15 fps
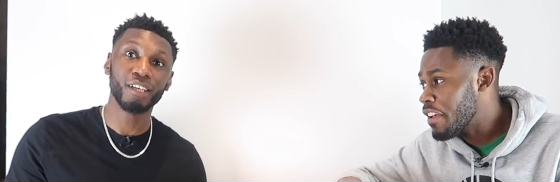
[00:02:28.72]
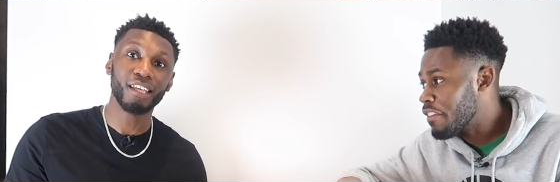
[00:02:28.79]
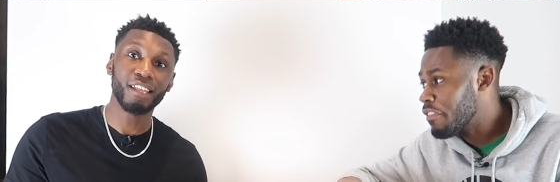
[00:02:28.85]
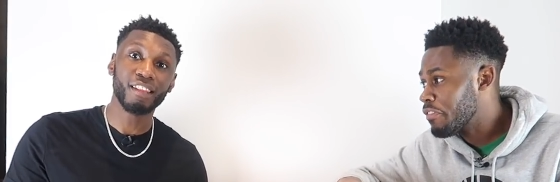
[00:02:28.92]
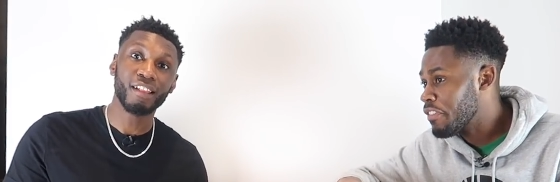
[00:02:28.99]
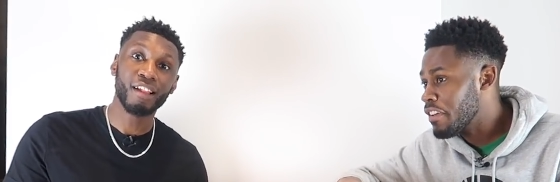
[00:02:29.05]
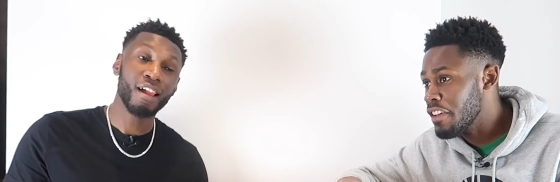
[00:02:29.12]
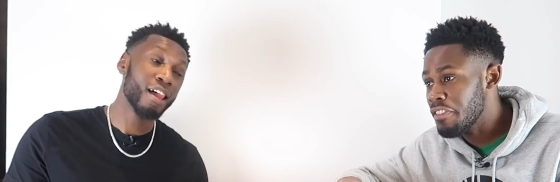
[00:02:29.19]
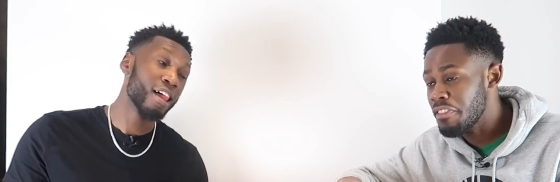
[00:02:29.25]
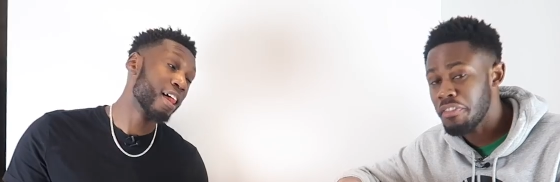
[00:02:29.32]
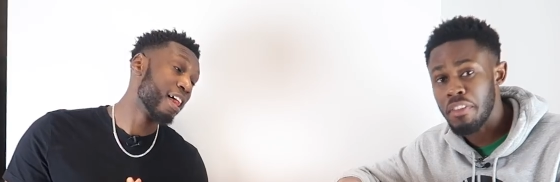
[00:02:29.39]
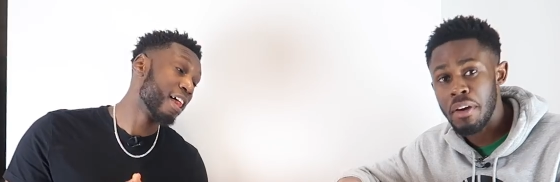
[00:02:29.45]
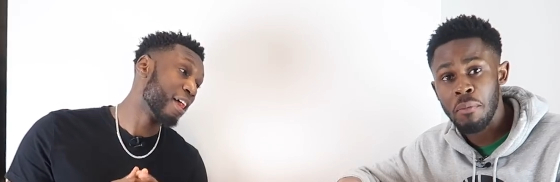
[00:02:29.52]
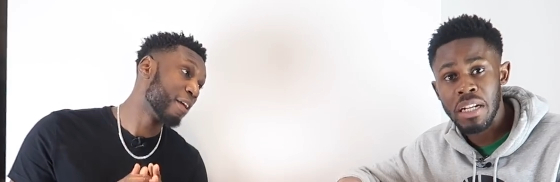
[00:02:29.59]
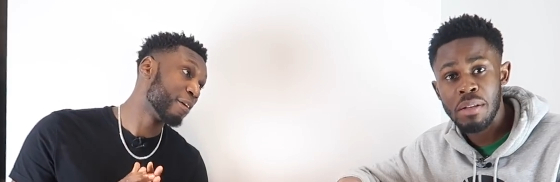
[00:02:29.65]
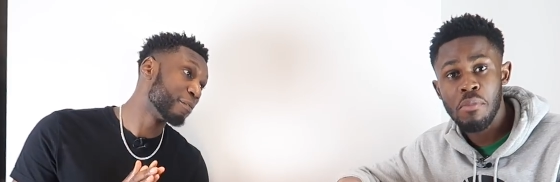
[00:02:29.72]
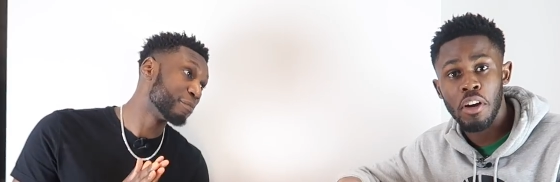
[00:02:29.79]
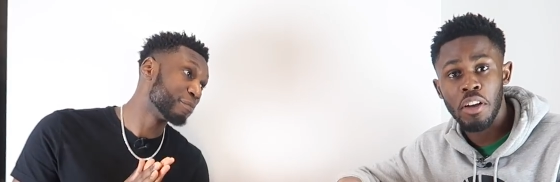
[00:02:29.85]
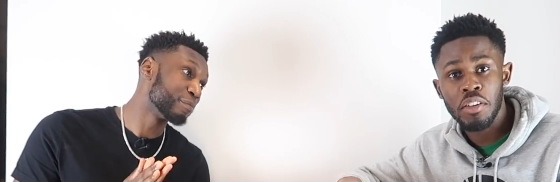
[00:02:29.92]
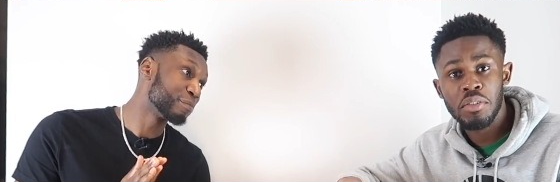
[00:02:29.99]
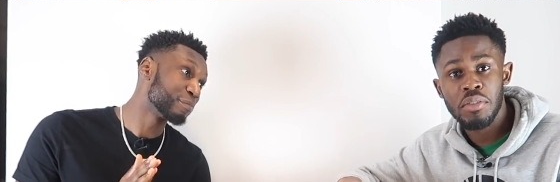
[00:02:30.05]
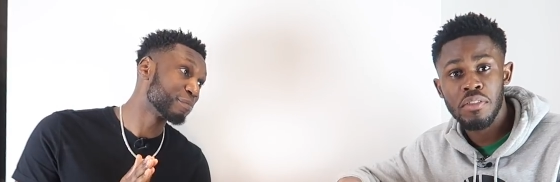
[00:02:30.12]
Speaker 1: If if I'm going to be
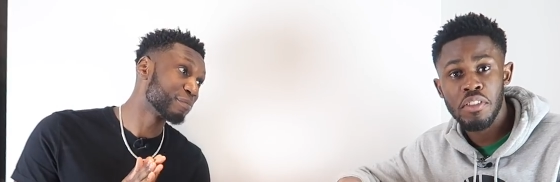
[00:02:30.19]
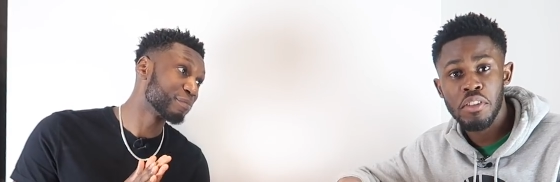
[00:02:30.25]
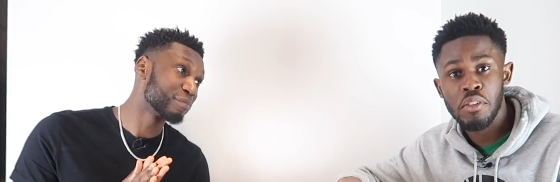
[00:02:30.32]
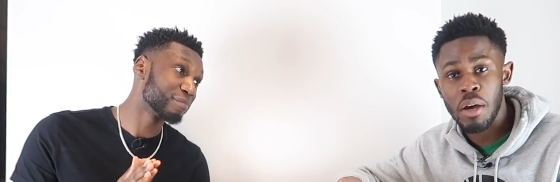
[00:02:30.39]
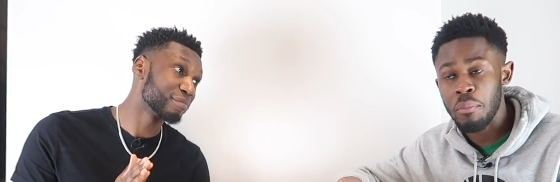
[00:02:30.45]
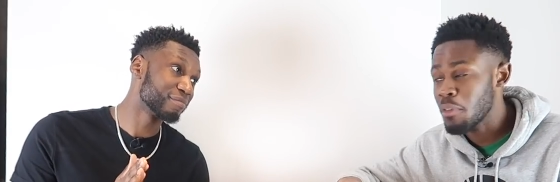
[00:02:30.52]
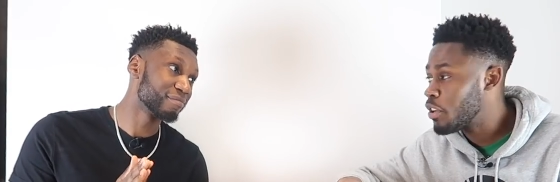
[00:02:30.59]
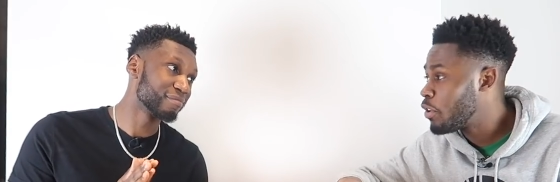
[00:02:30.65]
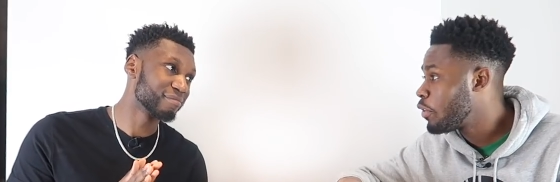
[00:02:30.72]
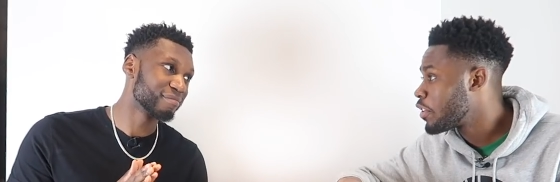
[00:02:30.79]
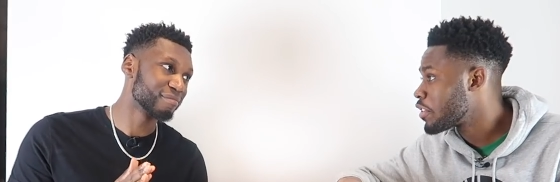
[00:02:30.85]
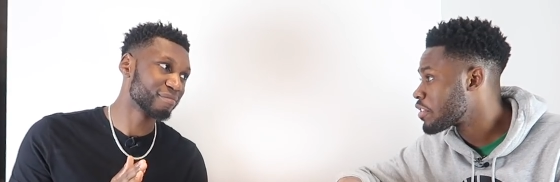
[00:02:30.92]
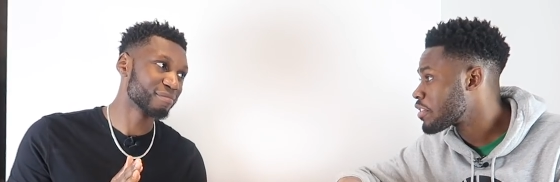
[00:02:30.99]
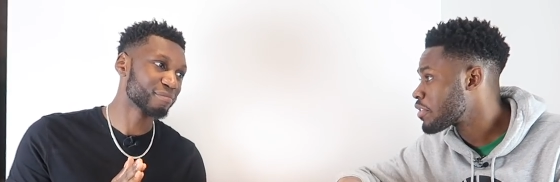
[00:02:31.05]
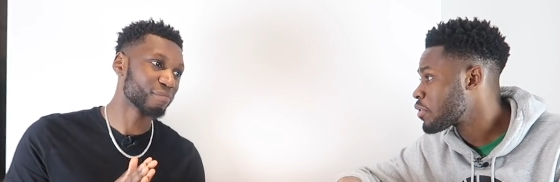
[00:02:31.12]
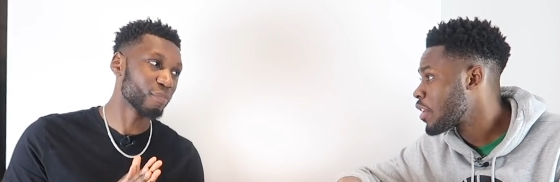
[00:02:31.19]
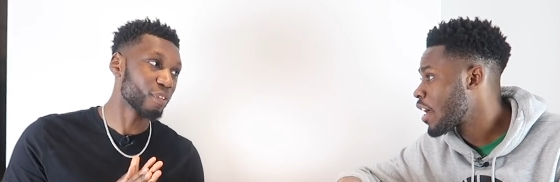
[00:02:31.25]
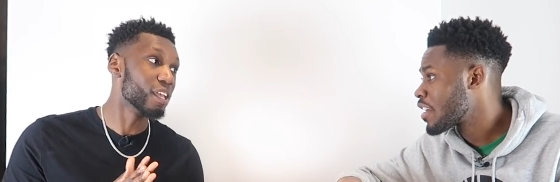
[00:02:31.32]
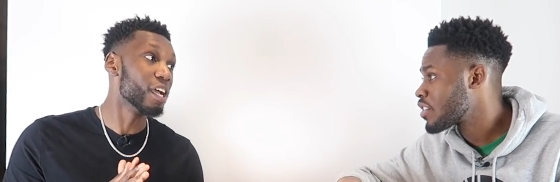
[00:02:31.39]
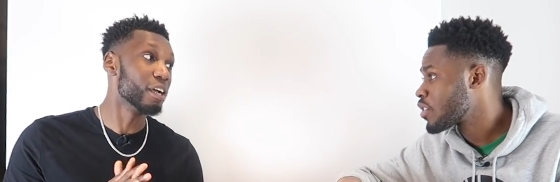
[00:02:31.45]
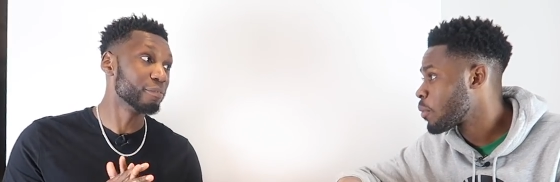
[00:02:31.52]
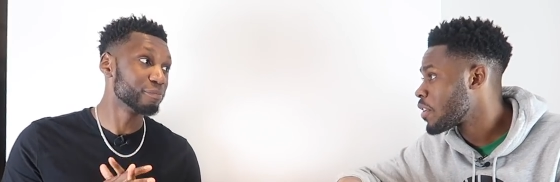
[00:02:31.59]
honest with you, I'm clueless
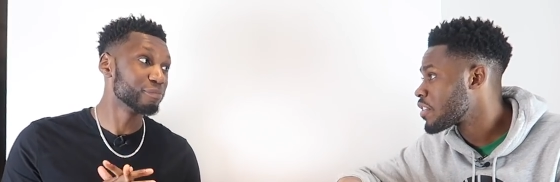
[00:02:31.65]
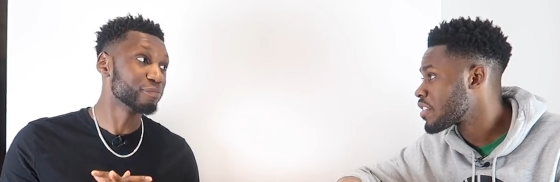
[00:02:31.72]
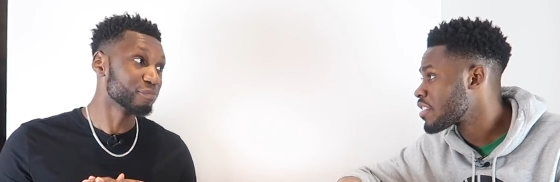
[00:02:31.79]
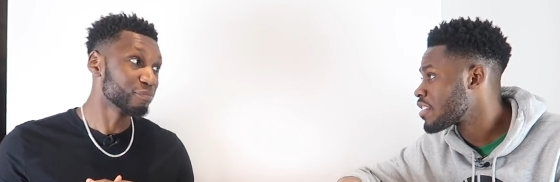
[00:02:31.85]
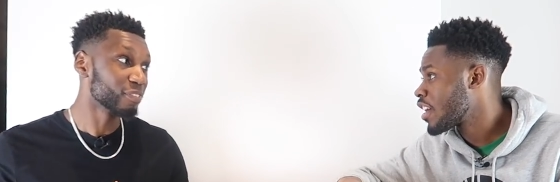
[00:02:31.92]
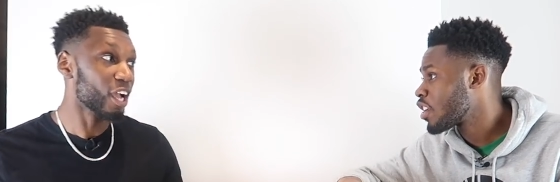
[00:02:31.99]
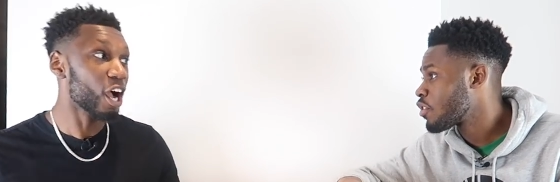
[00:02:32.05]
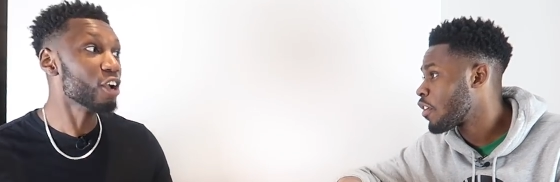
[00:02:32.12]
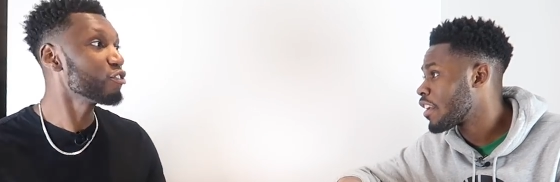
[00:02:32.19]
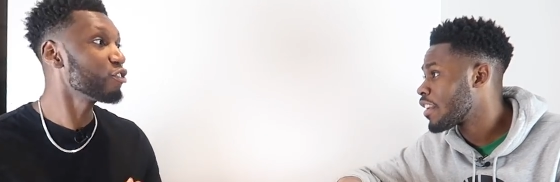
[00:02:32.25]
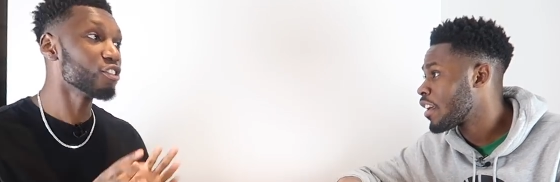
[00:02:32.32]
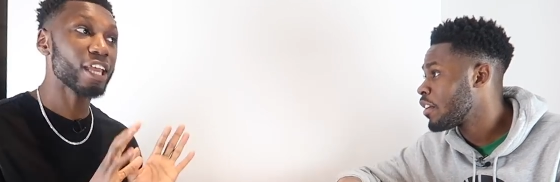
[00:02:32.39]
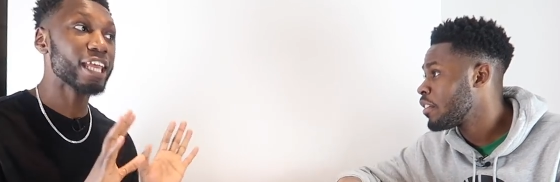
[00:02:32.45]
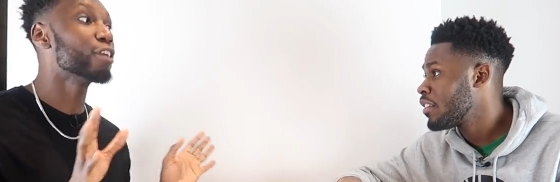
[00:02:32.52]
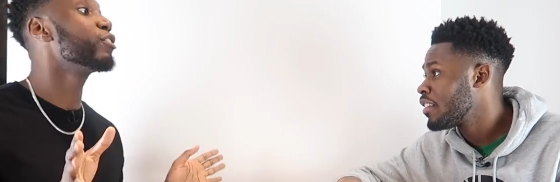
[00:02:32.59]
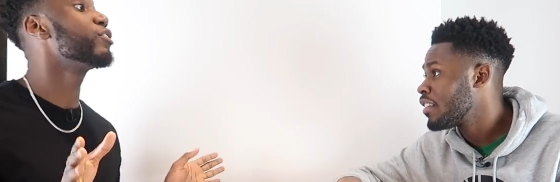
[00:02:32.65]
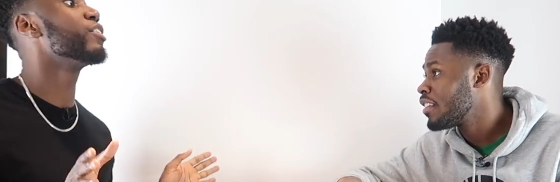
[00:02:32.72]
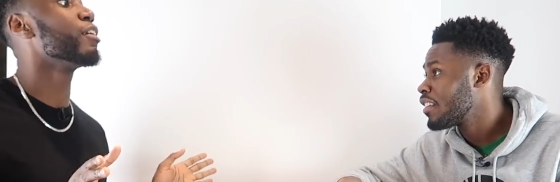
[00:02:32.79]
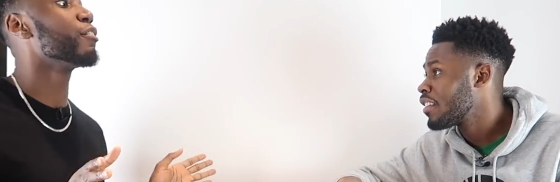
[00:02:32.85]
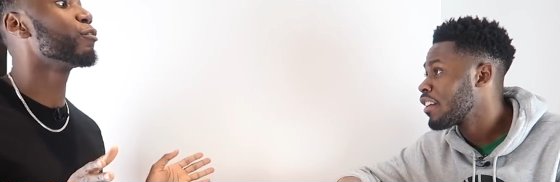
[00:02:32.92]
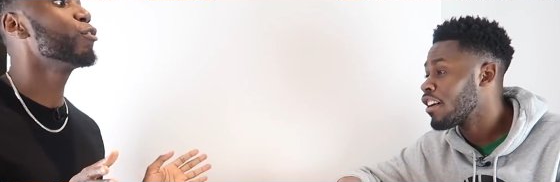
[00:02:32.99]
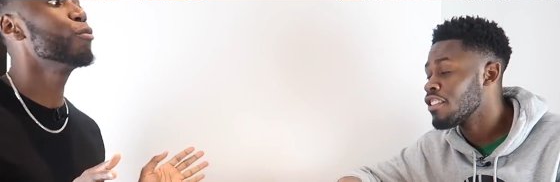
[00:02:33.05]
as yeah. to what's inside. Hunches ain't good
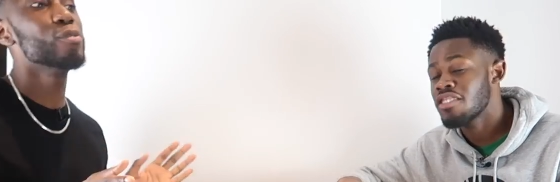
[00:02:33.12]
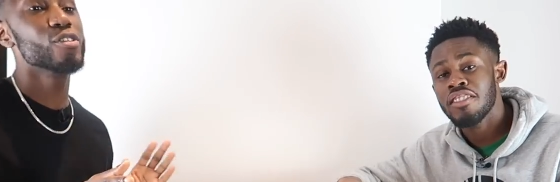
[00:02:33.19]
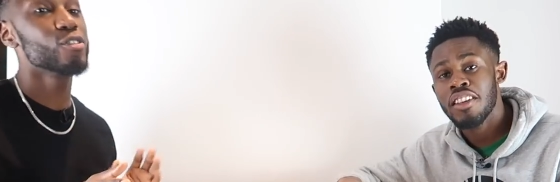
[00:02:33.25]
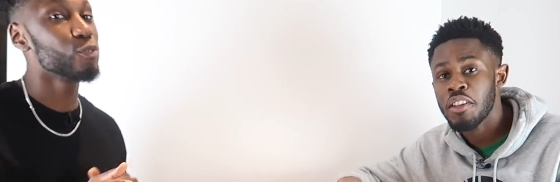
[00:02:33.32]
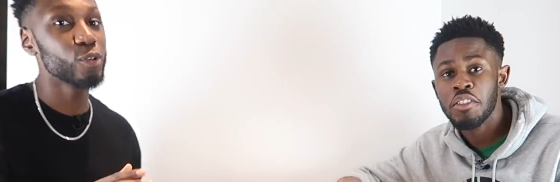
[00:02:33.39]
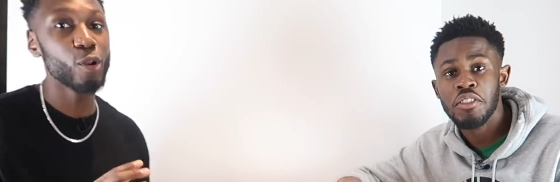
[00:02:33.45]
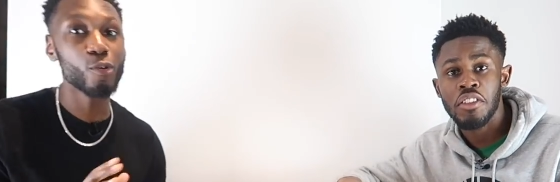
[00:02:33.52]
enough. Rumors. We